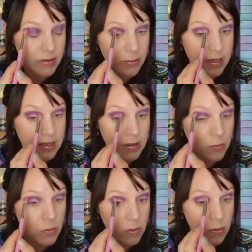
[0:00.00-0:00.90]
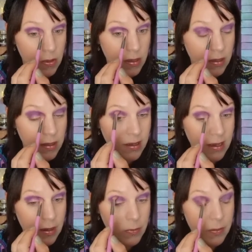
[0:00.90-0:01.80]
So we did the walk
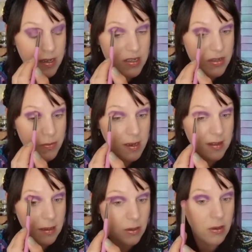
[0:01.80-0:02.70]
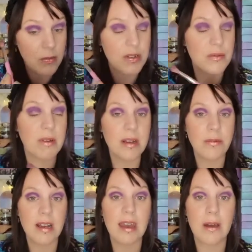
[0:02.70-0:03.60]
and we managed to raise a lot, which really,
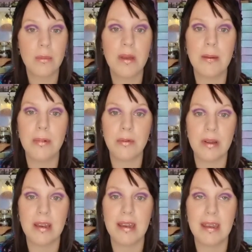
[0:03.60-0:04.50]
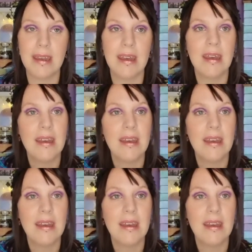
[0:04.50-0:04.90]
really helped people in the